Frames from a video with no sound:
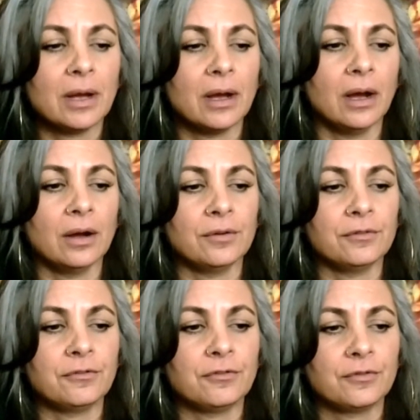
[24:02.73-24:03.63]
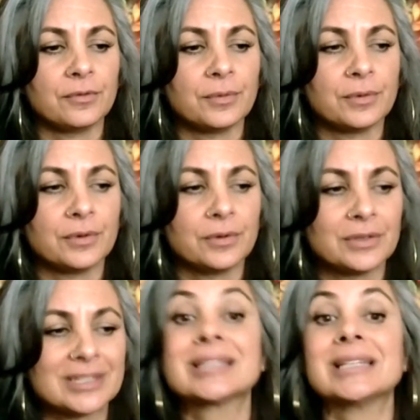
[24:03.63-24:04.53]
of
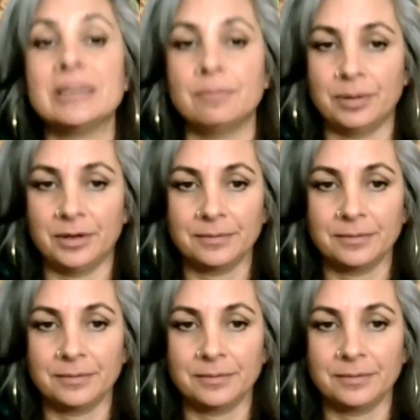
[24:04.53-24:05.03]
sleep.